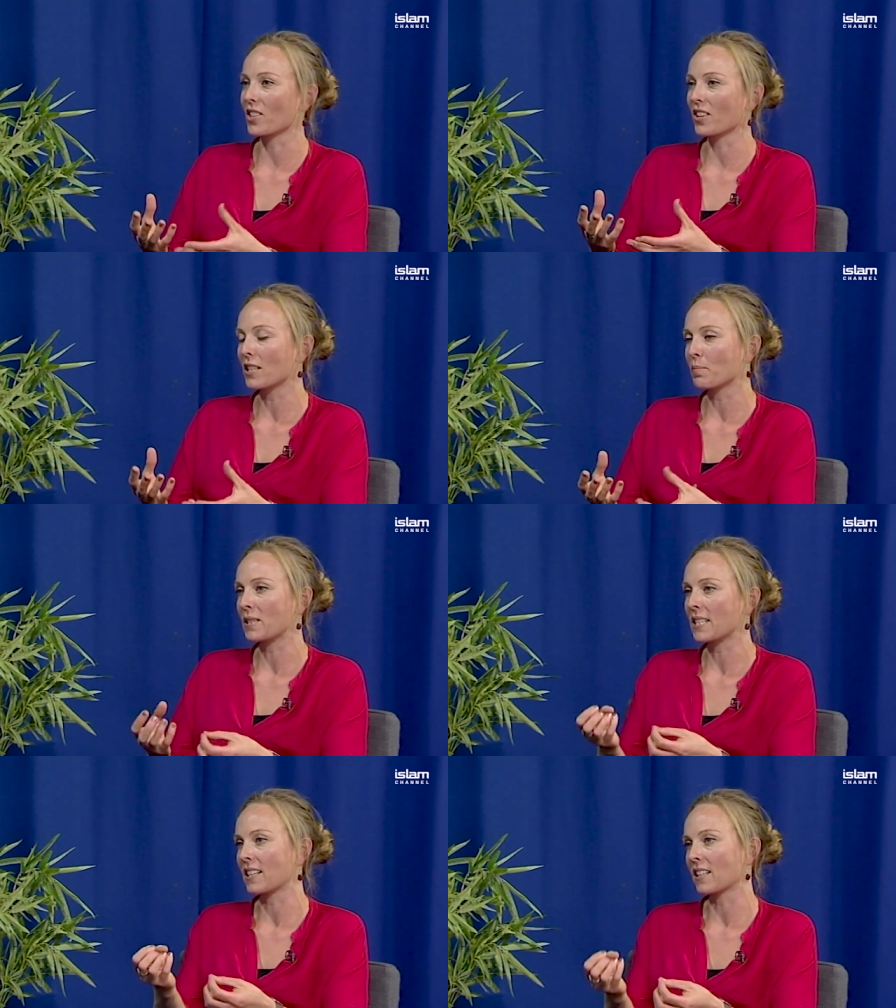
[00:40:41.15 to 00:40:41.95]
So these
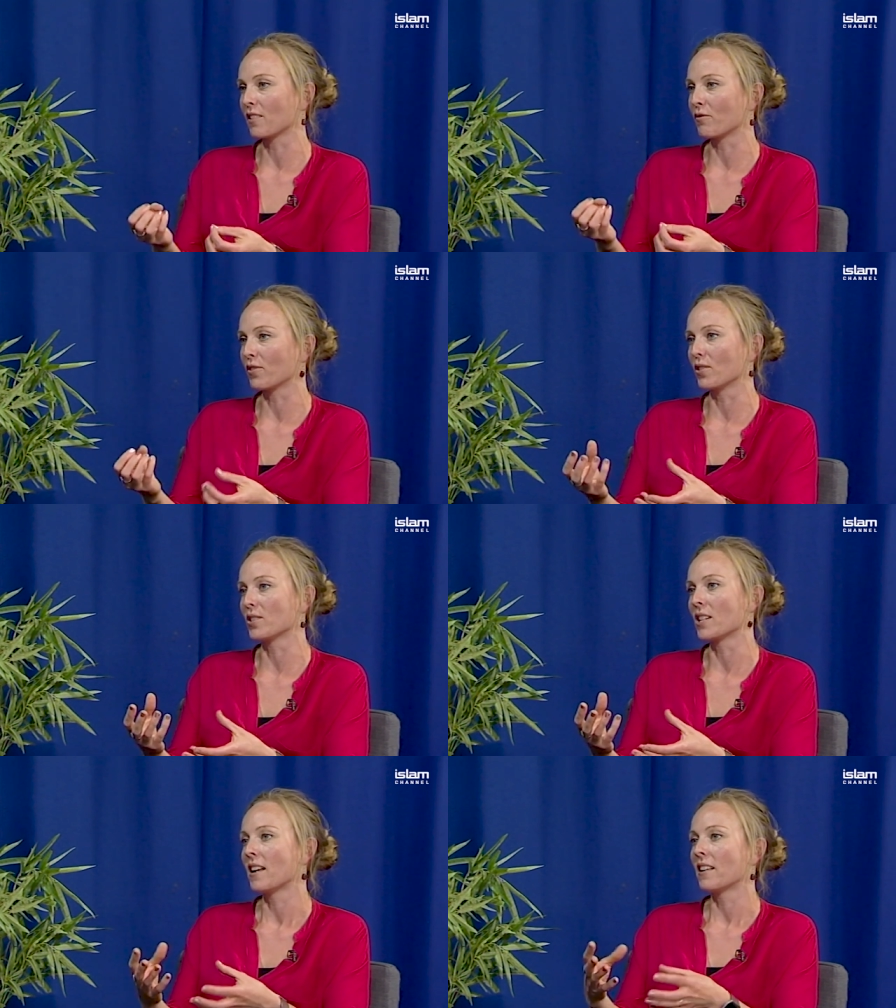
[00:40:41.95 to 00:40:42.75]
particular
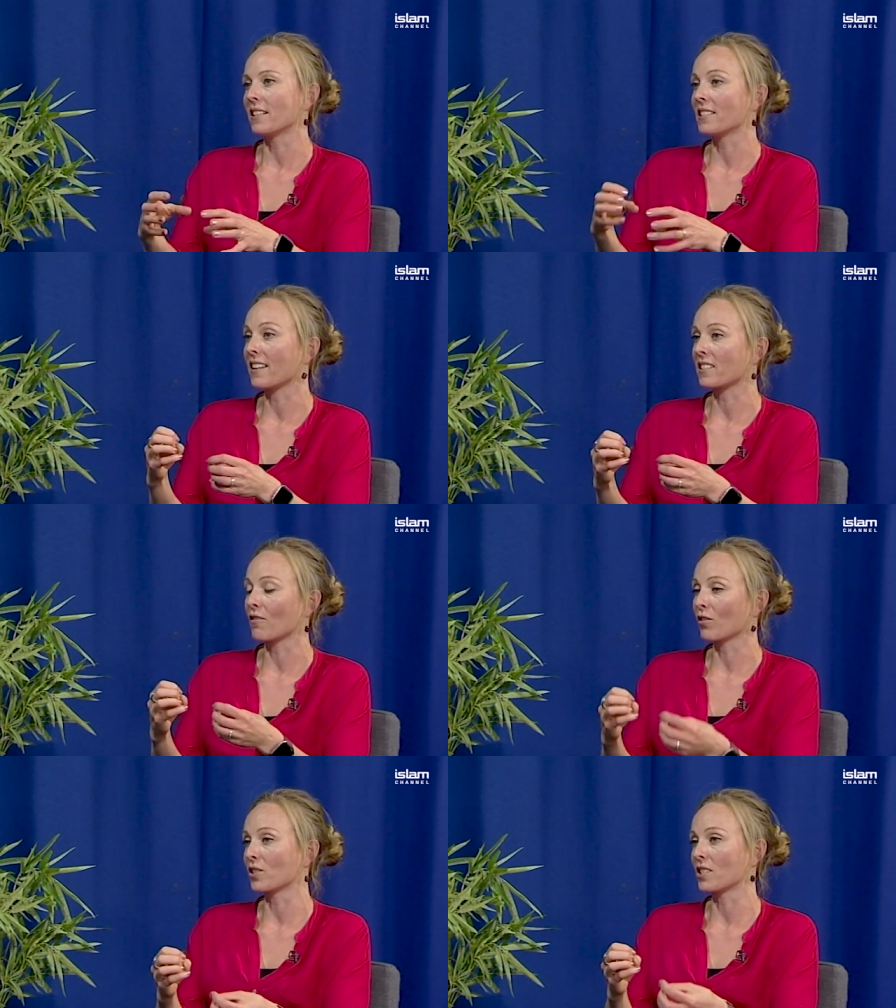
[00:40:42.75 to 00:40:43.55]
foods, they tend to
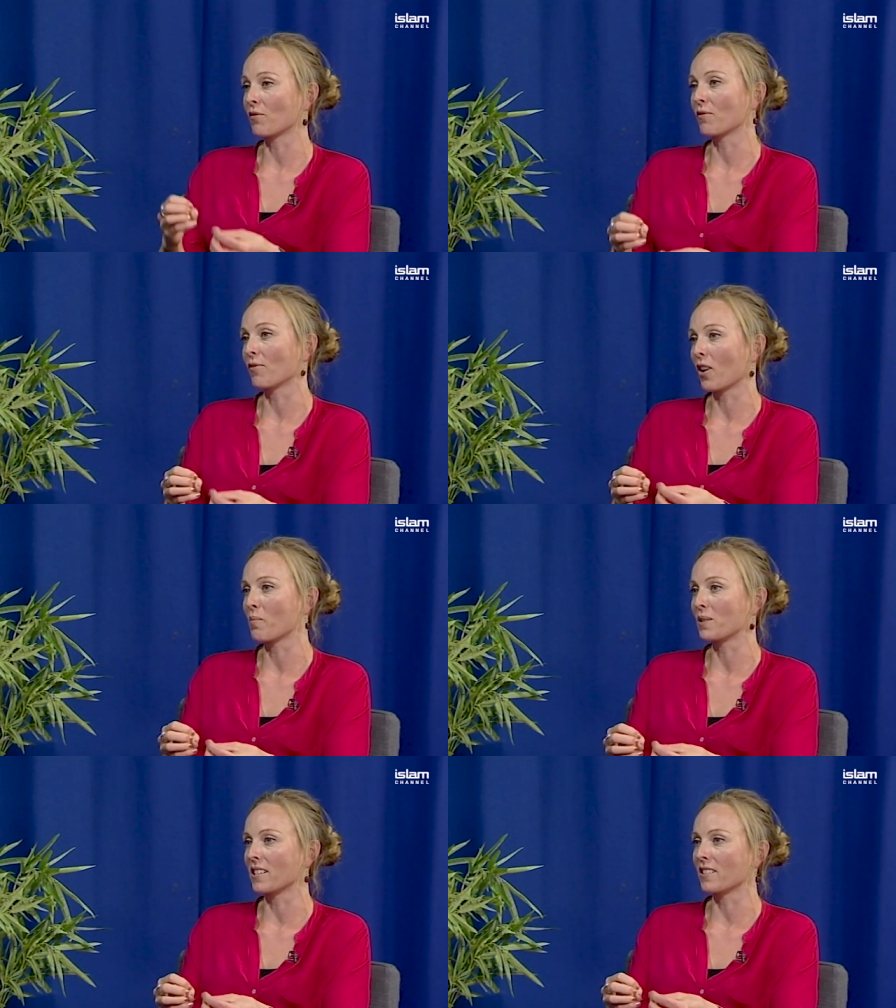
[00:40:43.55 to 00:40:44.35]
have lots of different
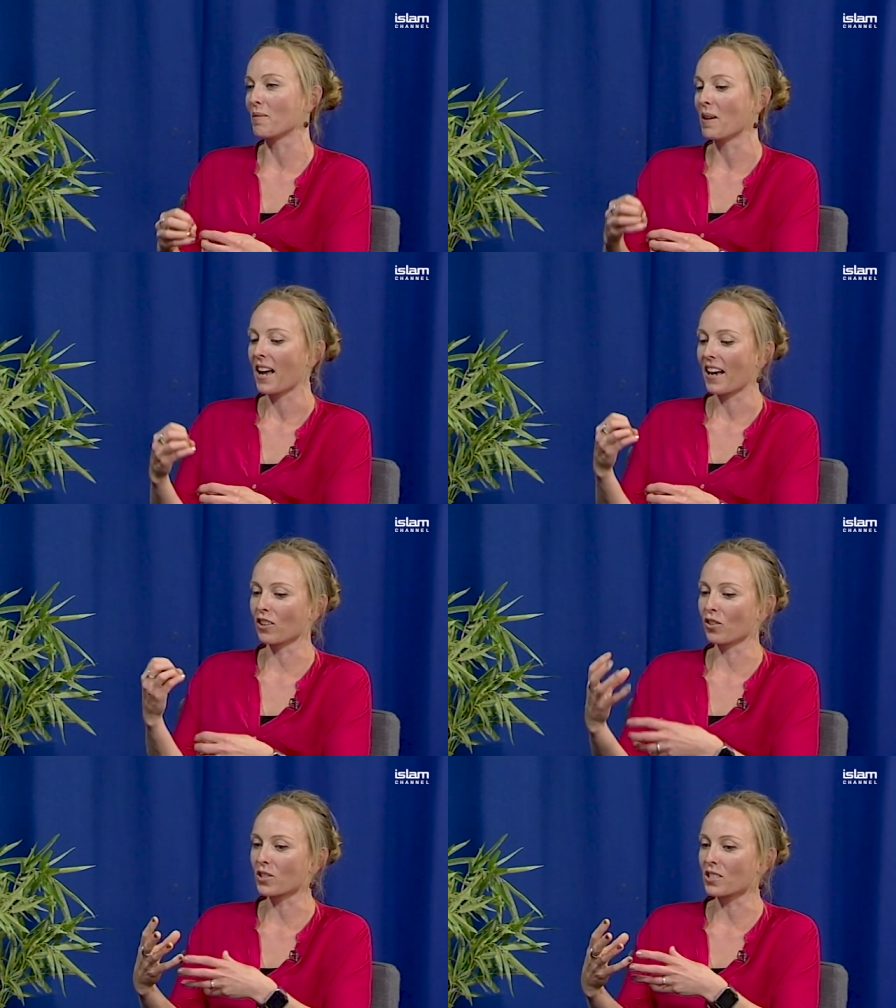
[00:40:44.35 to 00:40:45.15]
fibres in them
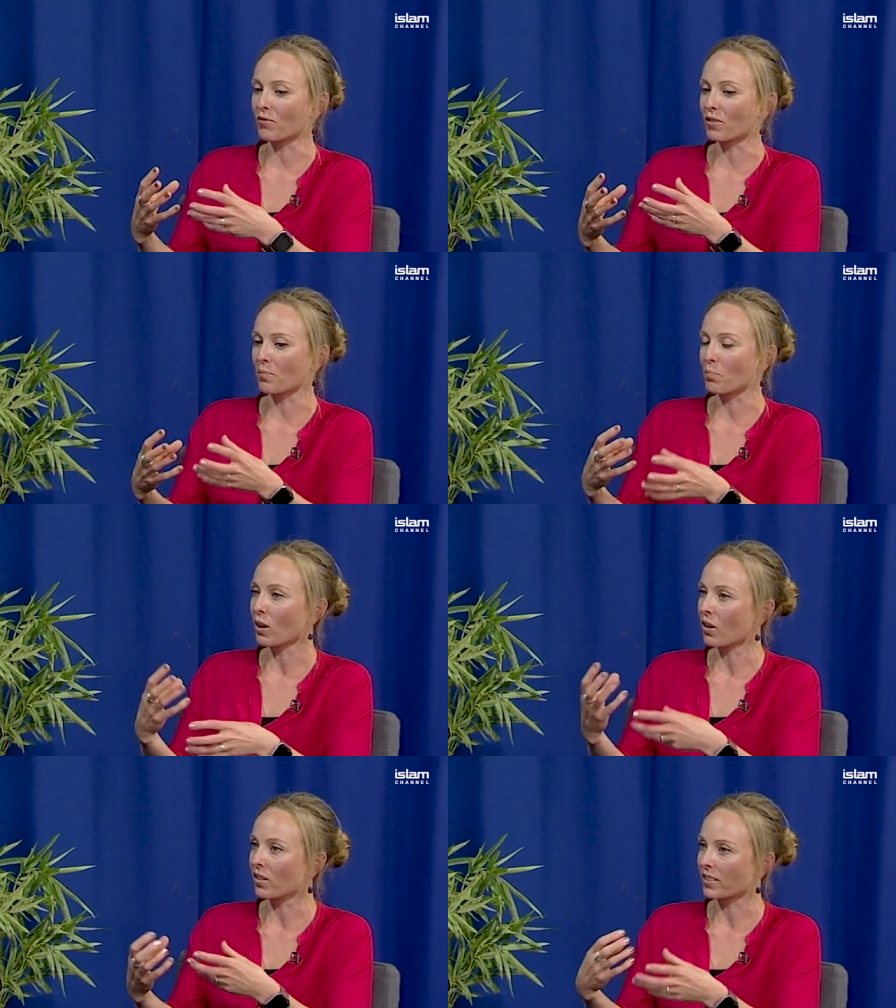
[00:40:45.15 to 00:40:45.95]
and lots of different
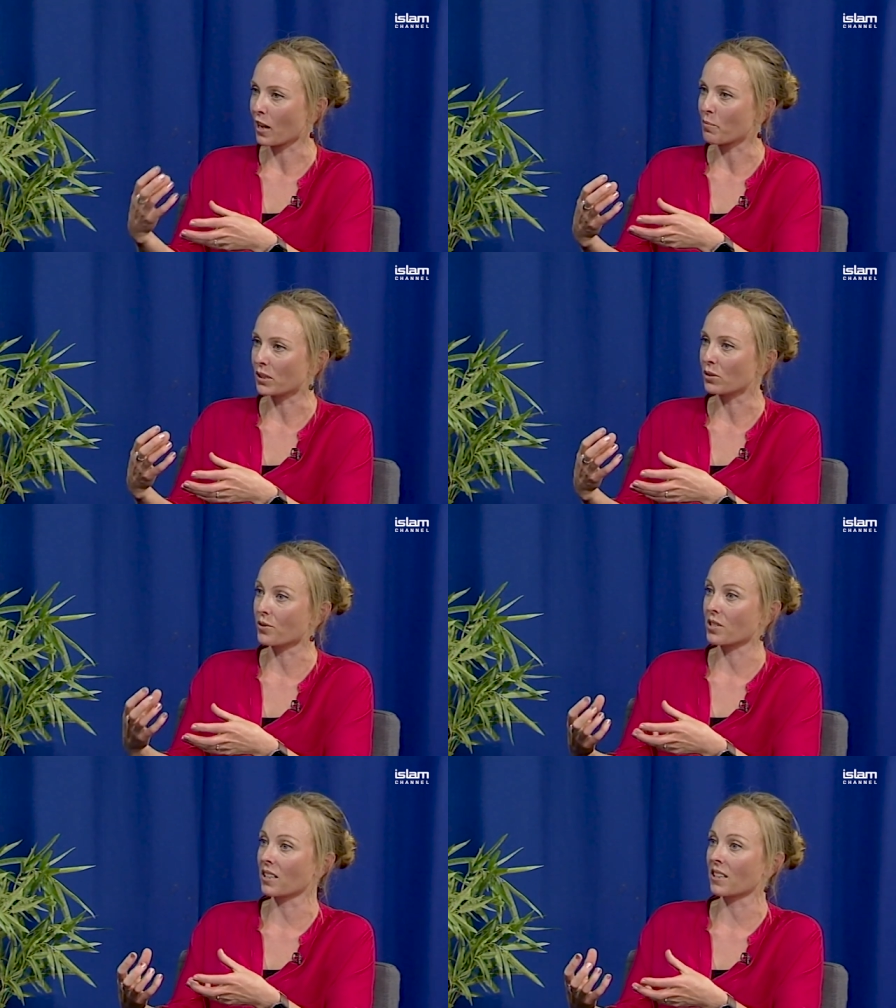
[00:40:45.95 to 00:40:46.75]
plant
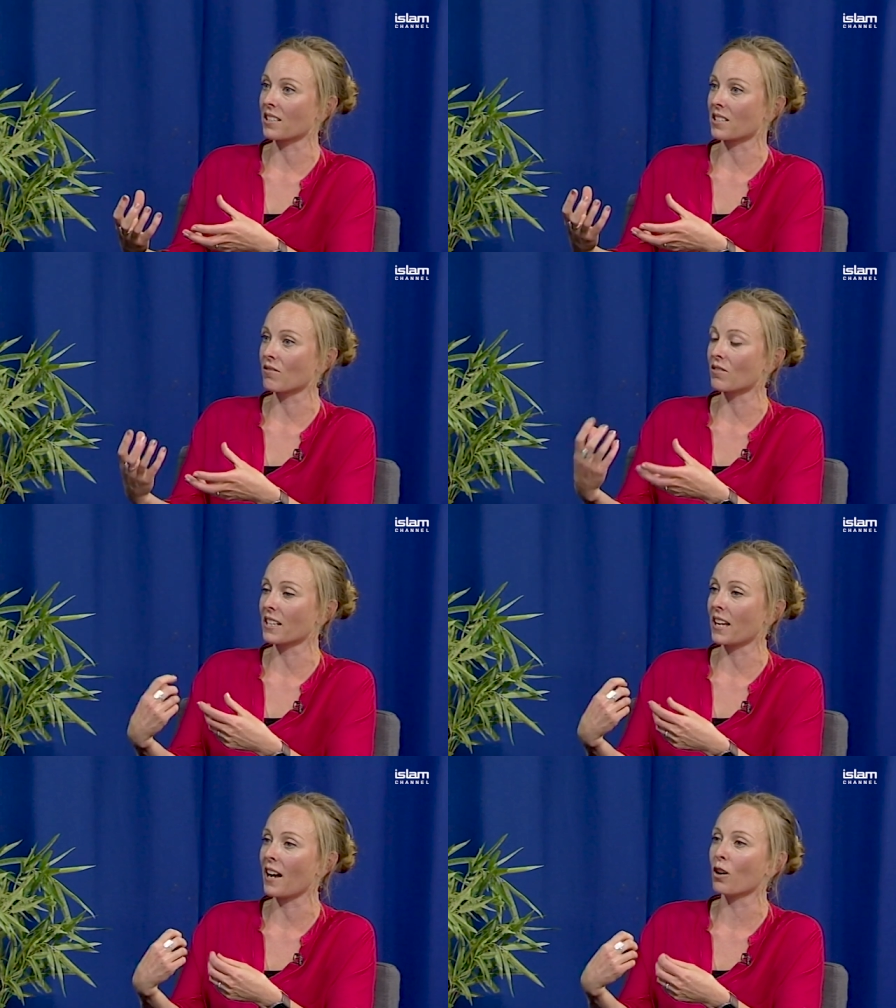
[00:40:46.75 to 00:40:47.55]
chemicals that can actually
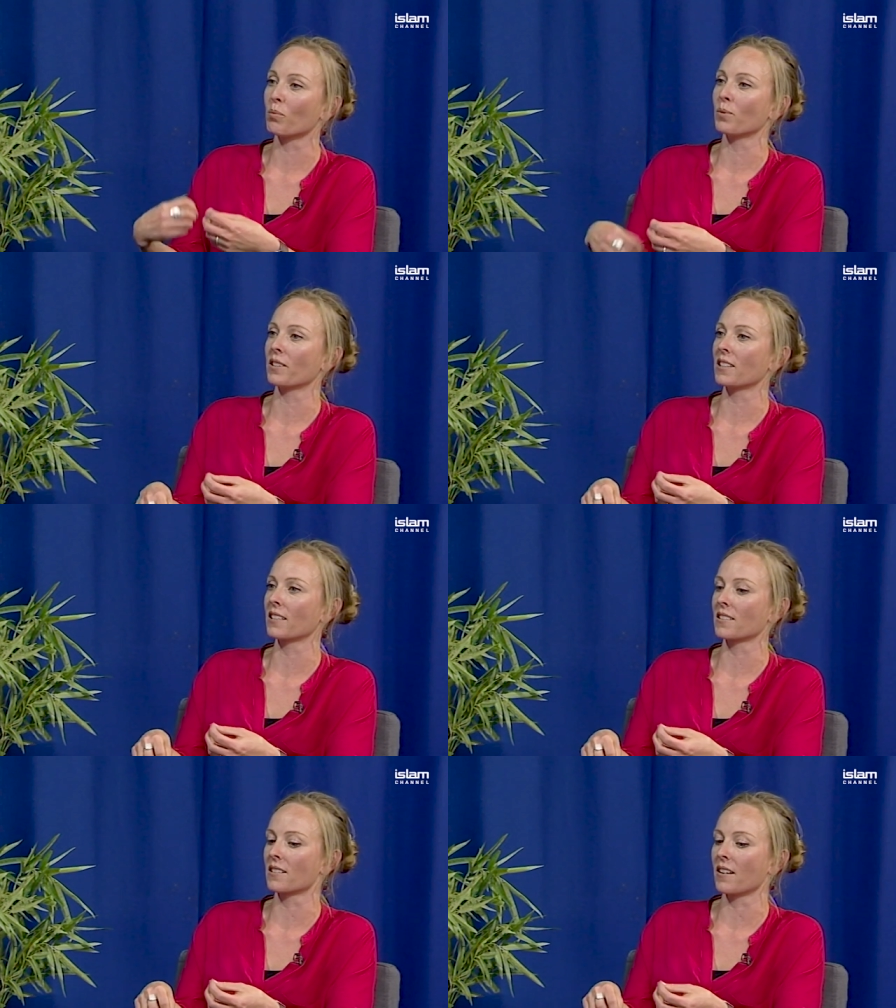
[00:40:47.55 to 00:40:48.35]
really help with
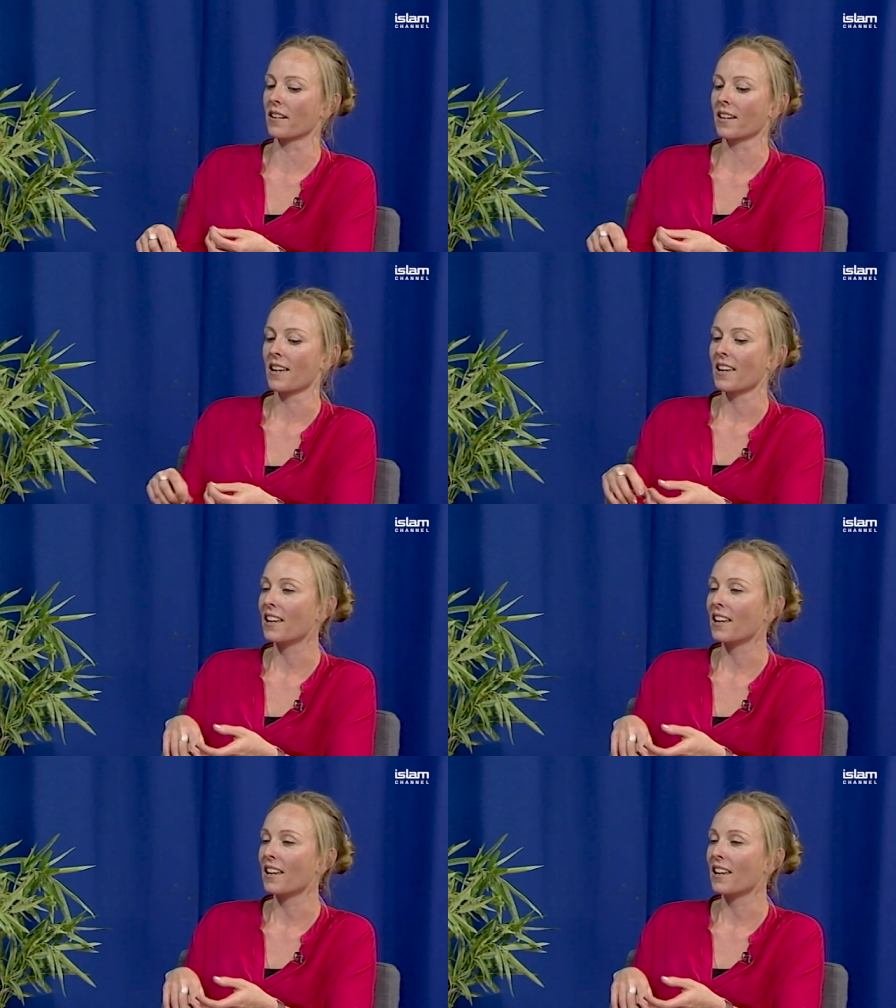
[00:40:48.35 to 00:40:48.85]
things like